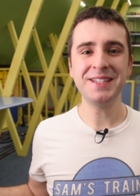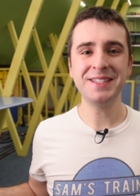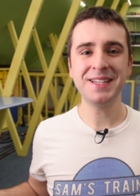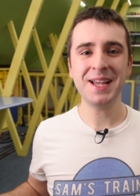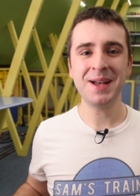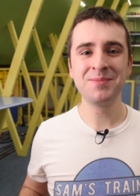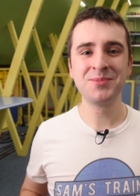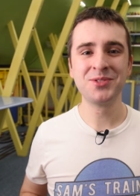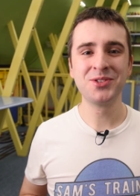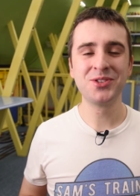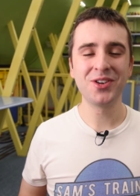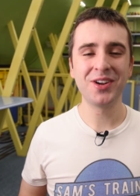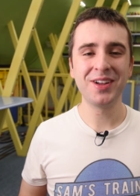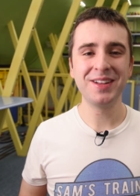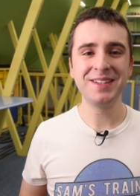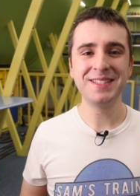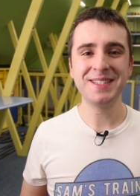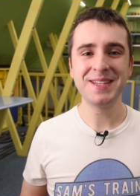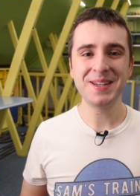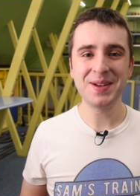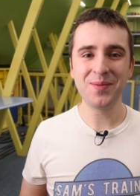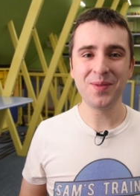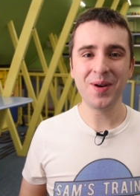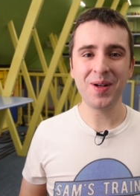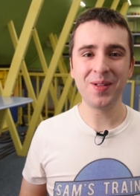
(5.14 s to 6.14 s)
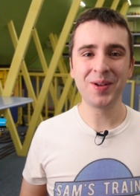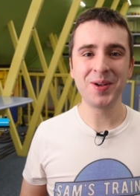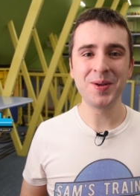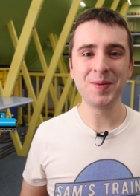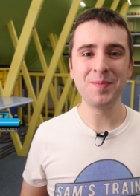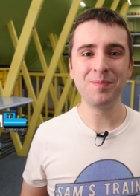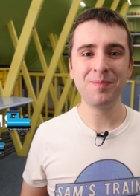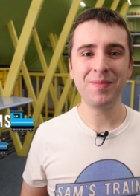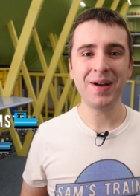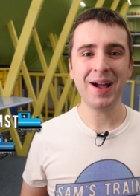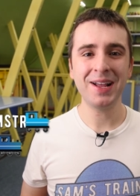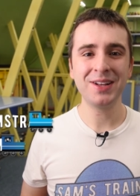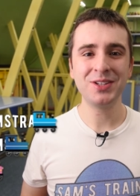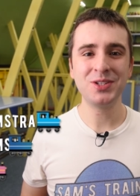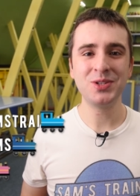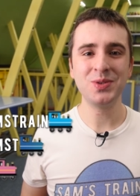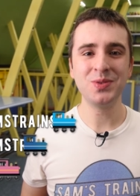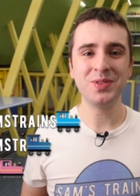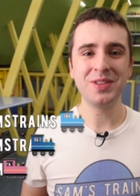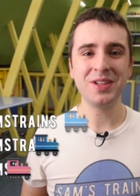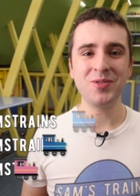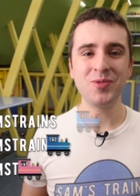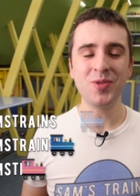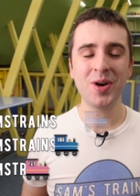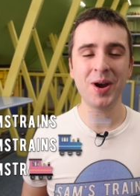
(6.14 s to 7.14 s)
Sam's Trains here, welcome back to
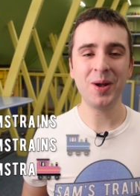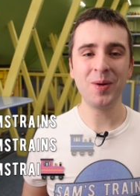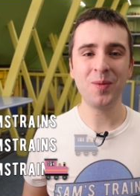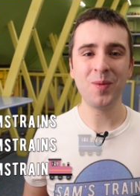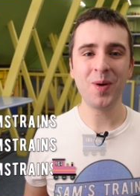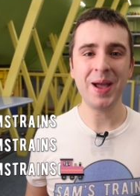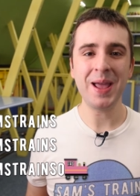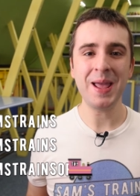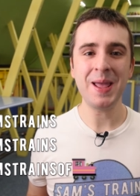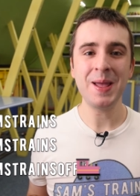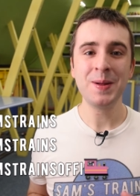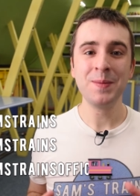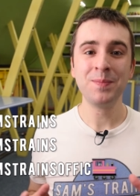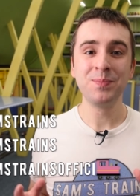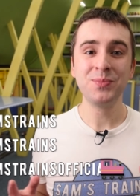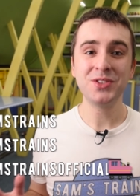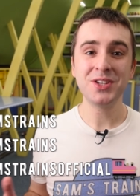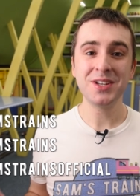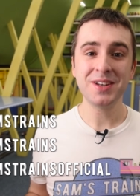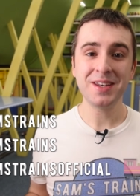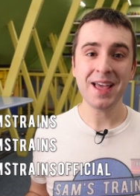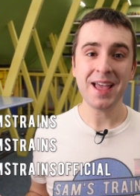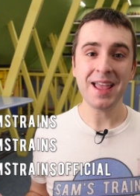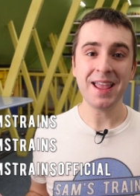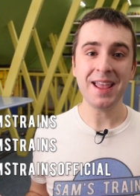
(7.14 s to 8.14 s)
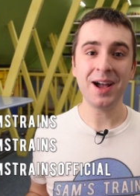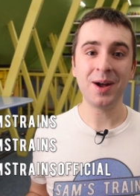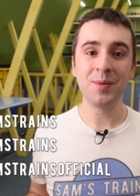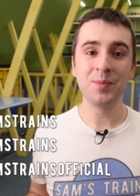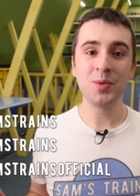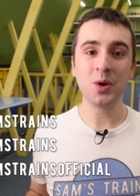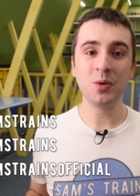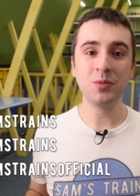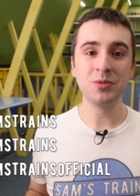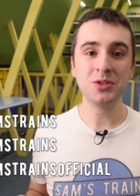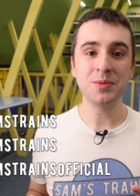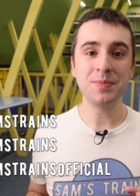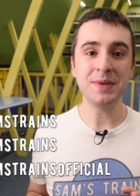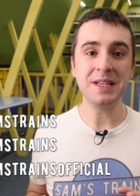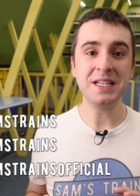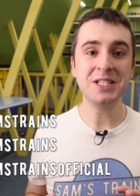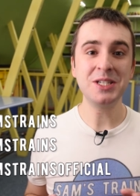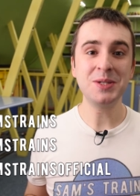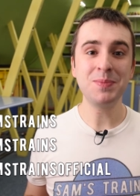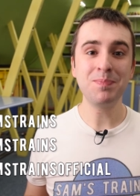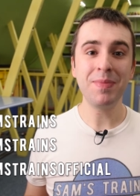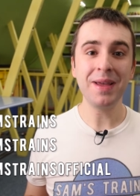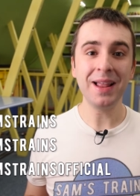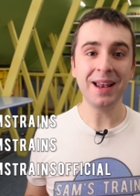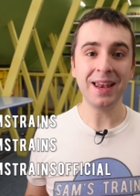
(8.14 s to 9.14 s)
the railway. Today I'm going to be
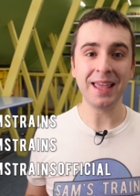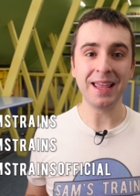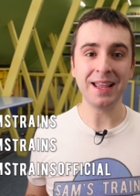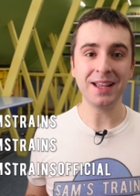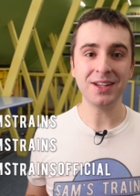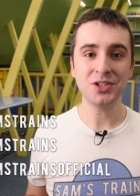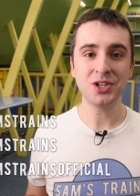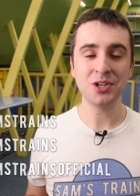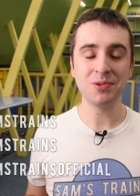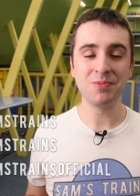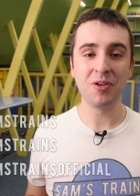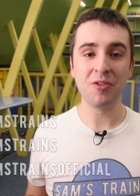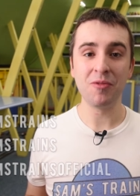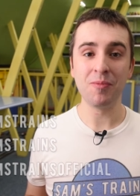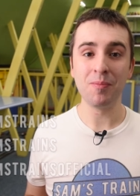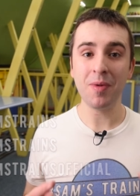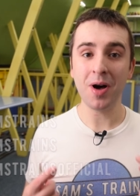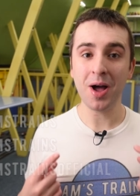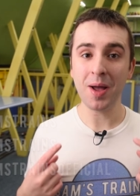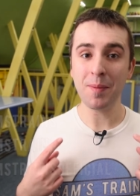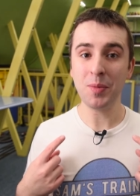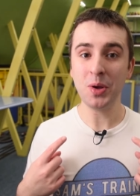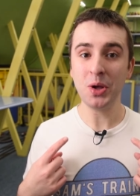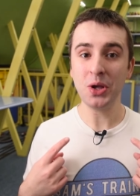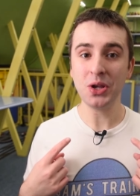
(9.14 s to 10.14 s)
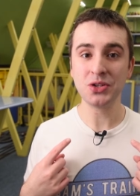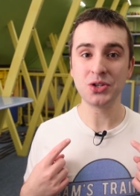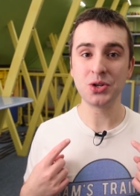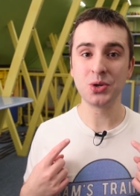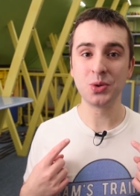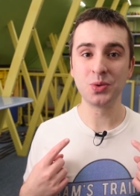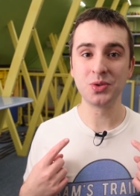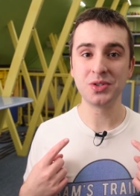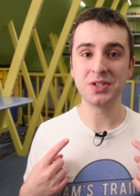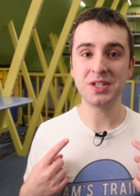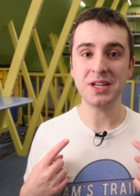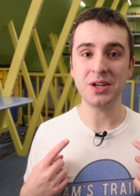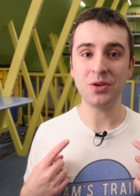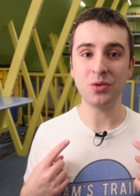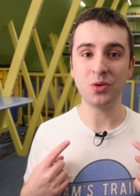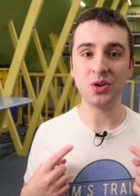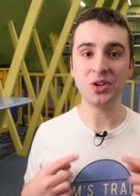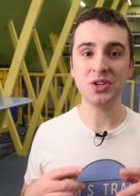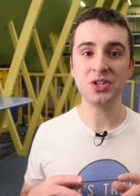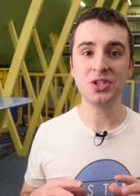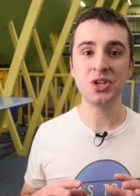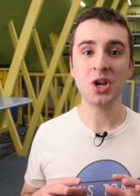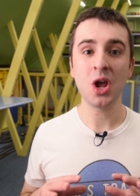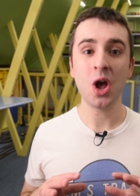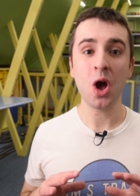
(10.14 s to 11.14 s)
spilling some of my personal
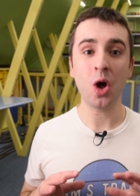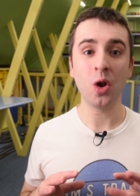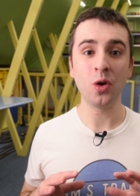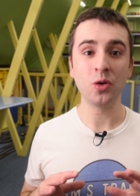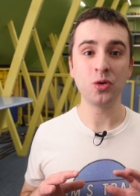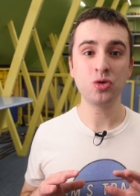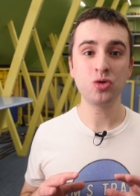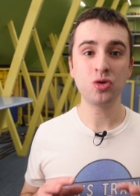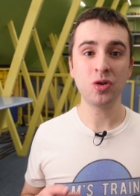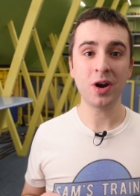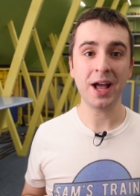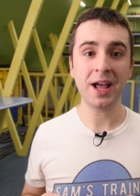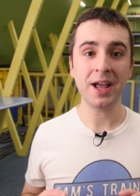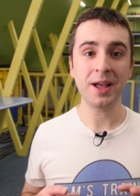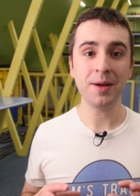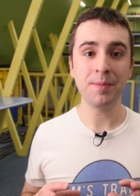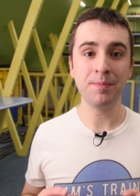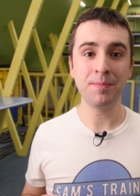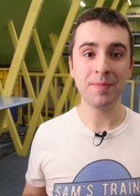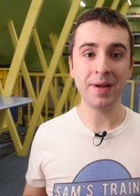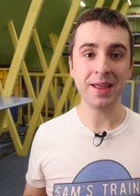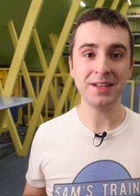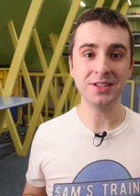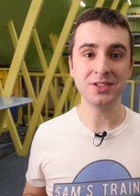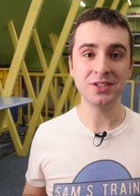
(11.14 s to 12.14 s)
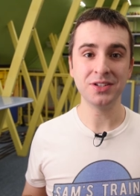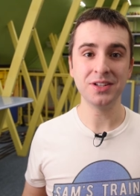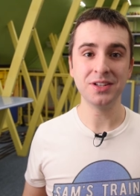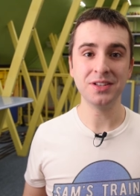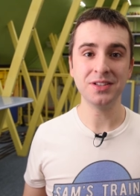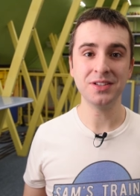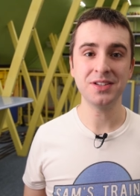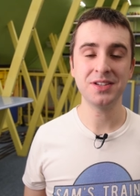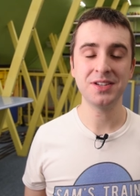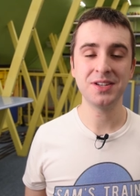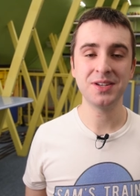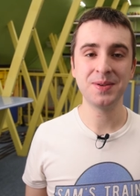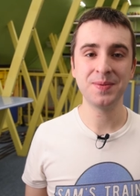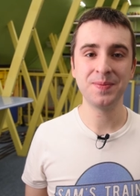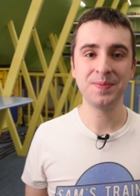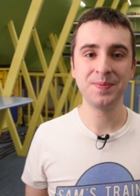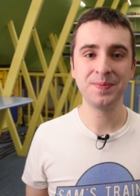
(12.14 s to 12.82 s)
secrets on track maintenance.